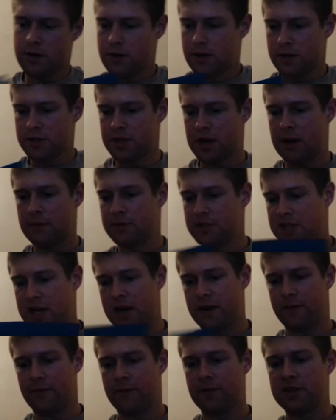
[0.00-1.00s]
So I'm just
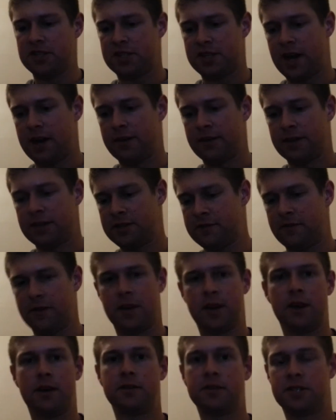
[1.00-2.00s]
kind of freestyling this
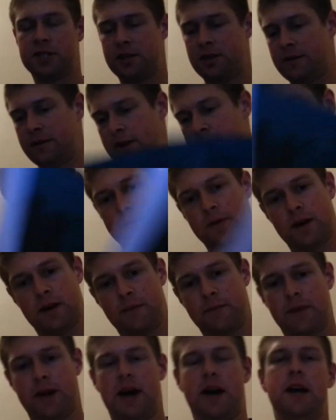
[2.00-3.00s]
video, so that's why
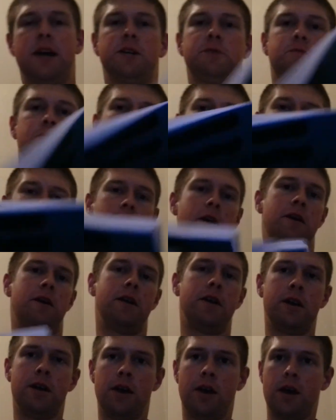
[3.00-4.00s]
I'm not as
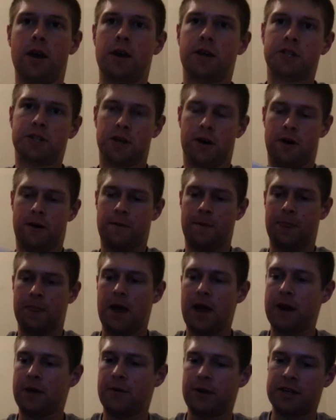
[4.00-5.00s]
prepared. So,
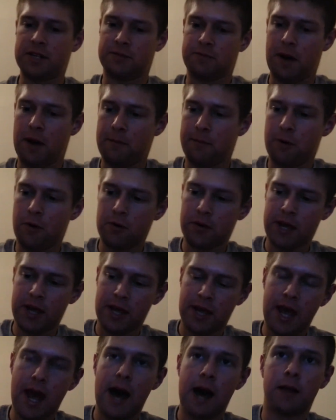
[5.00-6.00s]
anyways, my
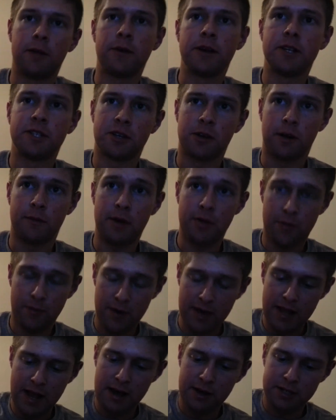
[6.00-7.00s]
bulking calories are going to be
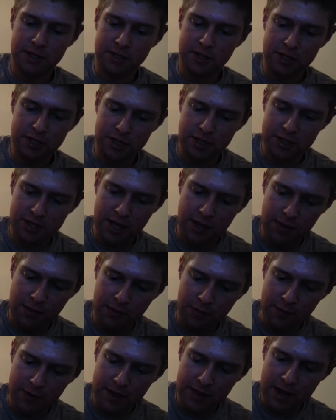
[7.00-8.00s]
3,000. Let's just say
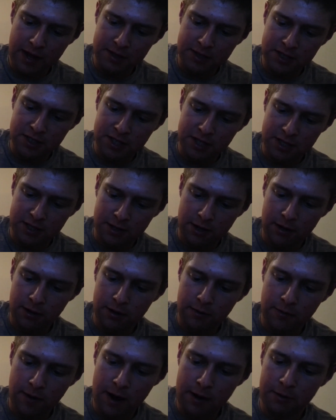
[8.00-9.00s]
3,600,
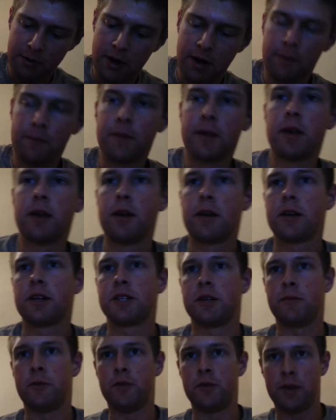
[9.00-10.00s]
round up, because
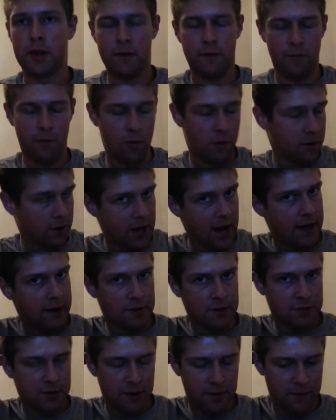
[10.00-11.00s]
I'm only 4
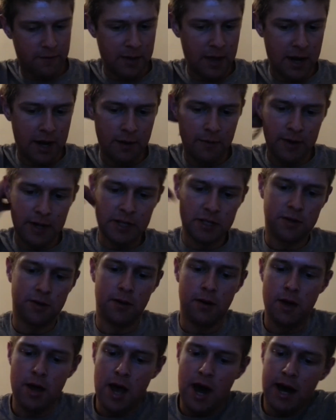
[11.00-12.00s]
calories away from that anyway.
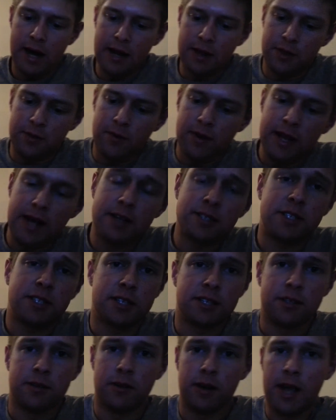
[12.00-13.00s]
So I need
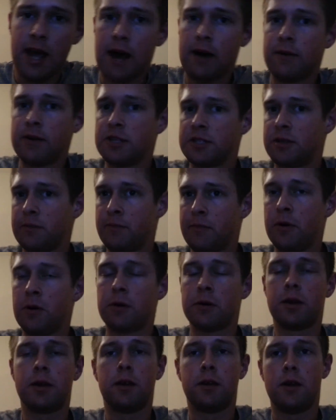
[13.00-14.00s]
3,600 calories to
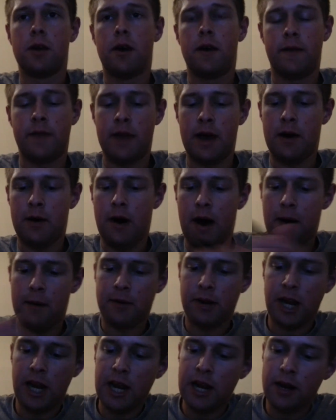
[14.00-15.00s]
bulk. Now I'm
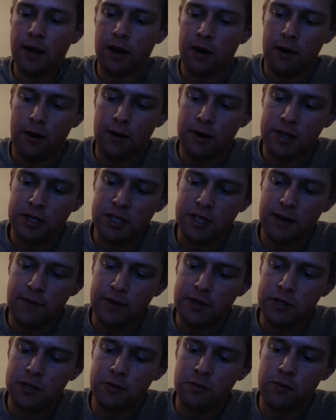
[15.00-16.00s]
going to eat
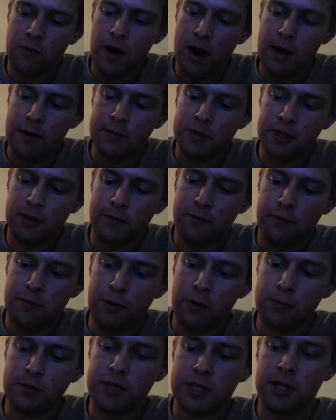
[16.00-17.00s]
172 grams of
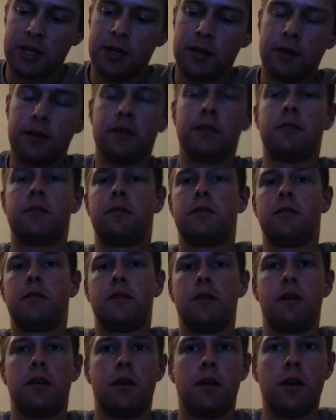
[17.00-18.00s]
protein.
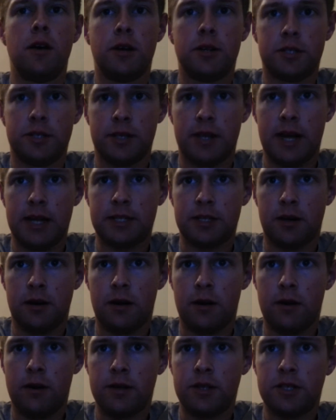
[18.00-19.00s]
So that's
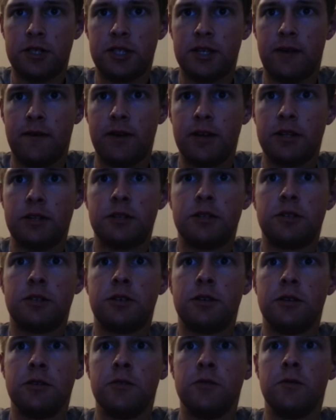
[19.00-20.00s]

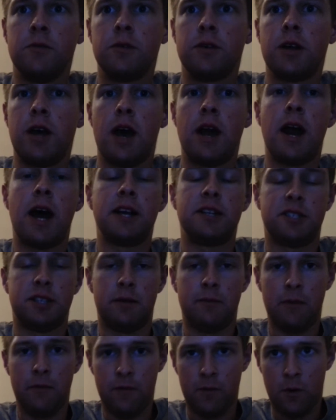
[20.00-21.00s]
172, and I
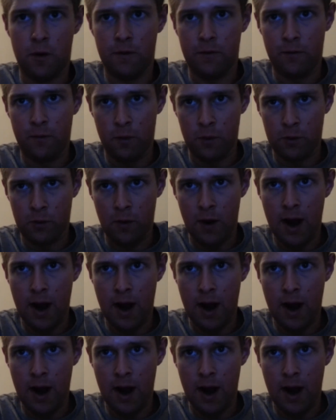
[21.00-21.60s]
said before 4